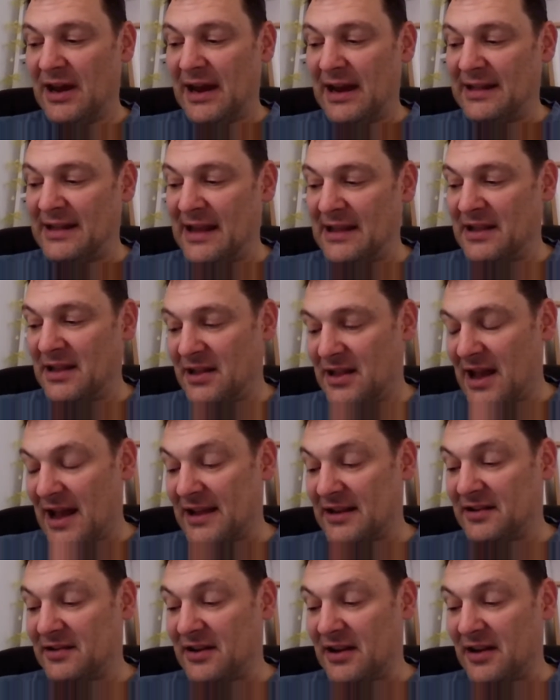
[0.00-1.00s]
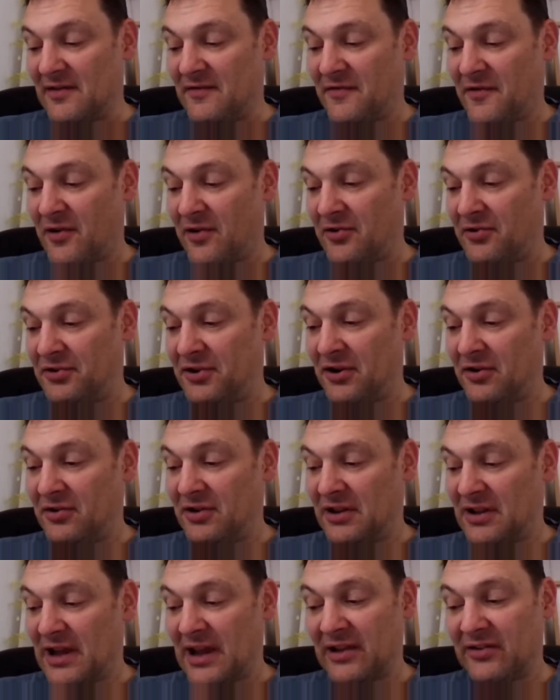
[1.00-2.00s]
And then in that, further down
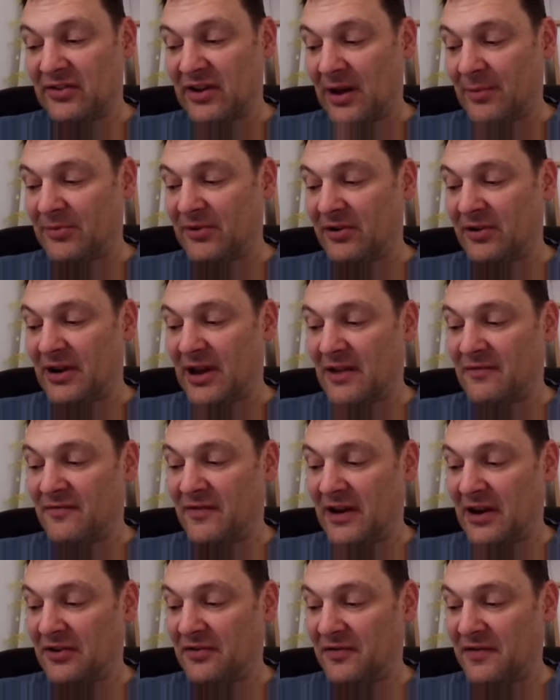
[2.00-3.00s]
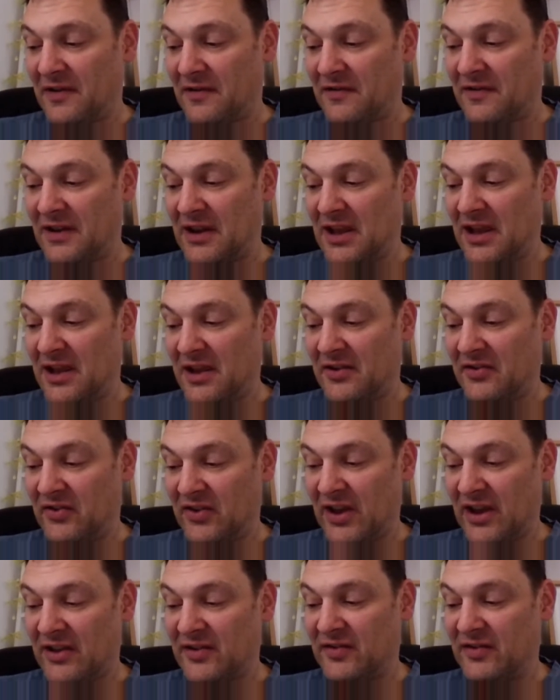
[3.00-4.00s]
in that chapter, in verse 58, he
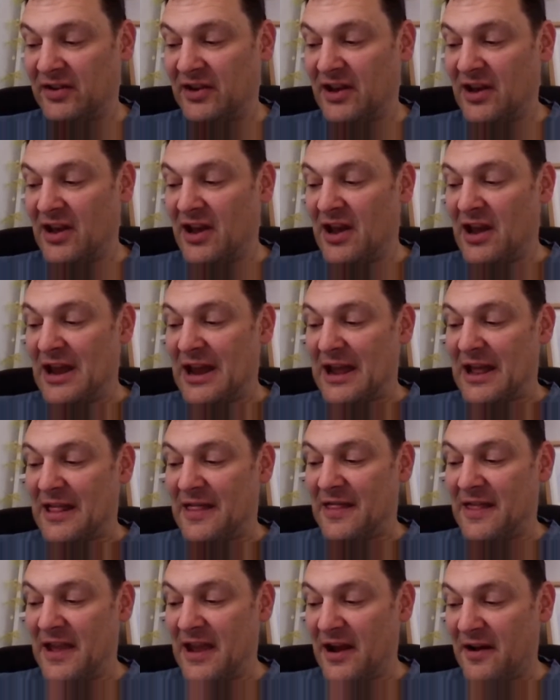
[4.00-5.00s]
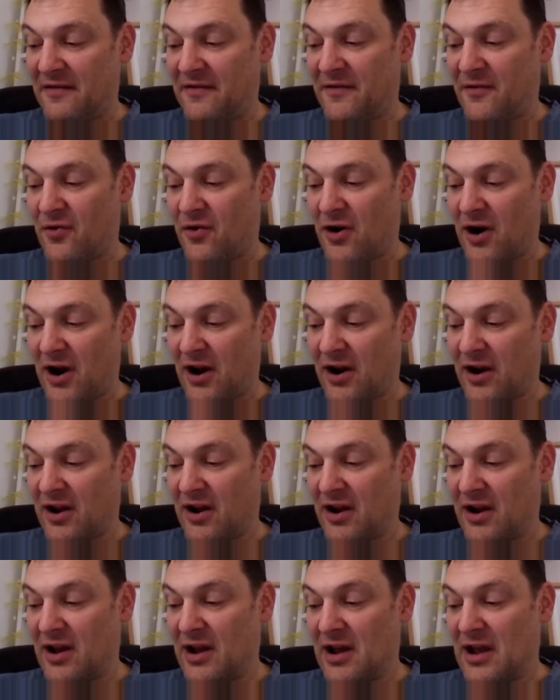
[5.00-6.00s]
says, "Therefore,
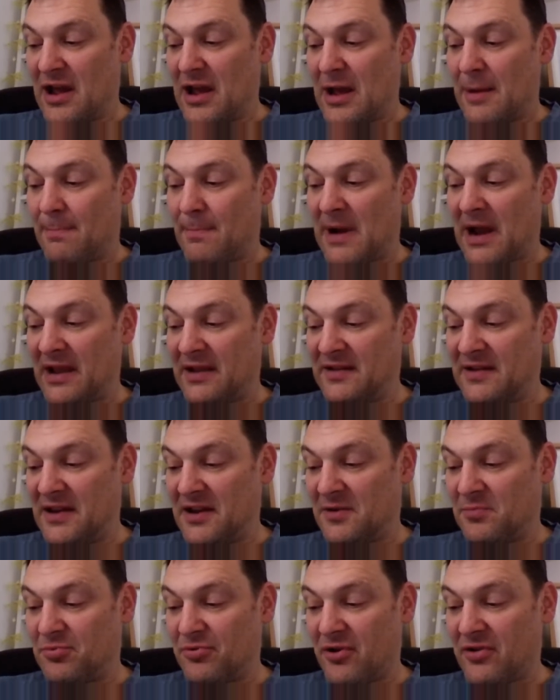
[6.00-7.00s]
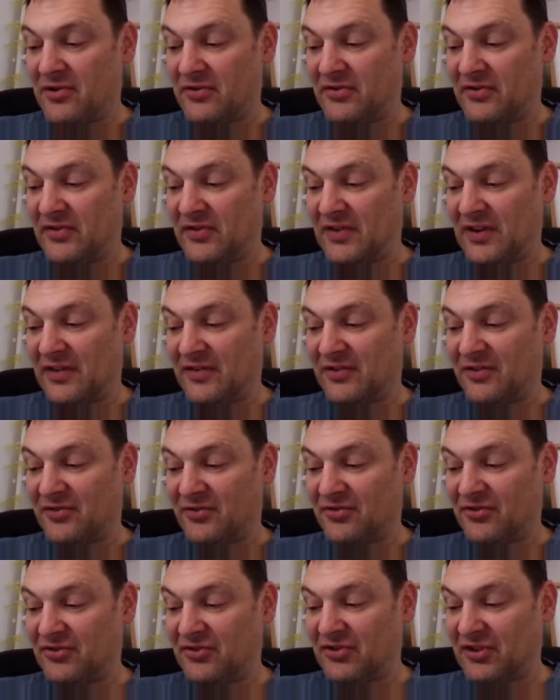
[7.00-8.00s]
my dear brothers and sisters,
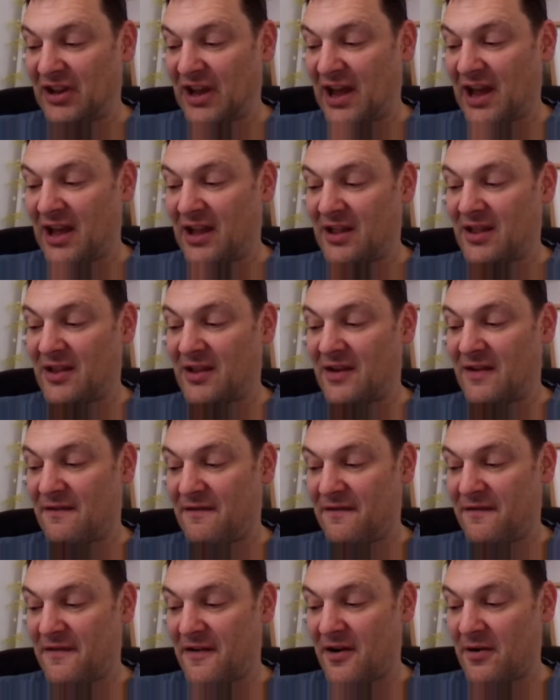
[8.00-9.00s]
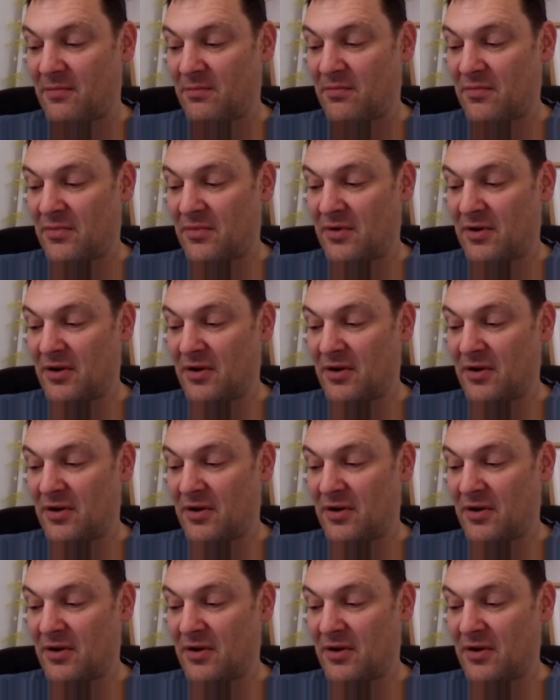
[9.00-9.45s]
stand firm.